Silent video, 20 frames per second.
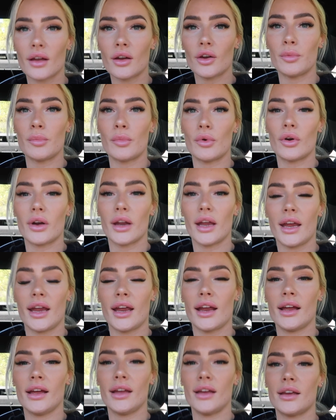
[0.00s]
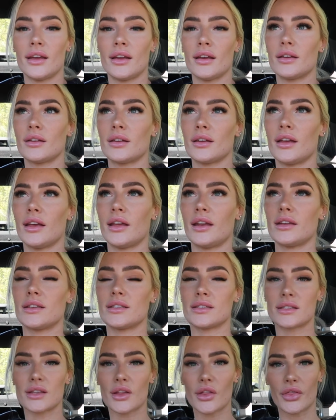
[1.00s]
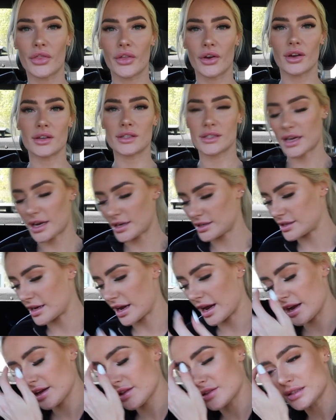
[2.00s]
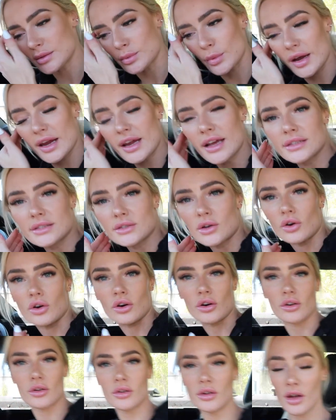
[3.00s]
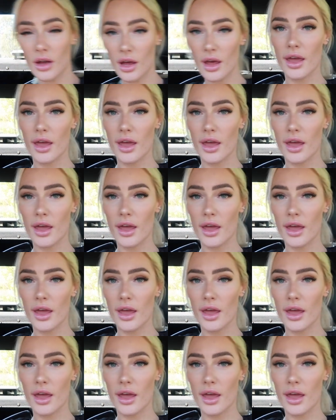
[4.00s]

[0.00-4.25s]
Good morning. It is Thursday today. This week has gone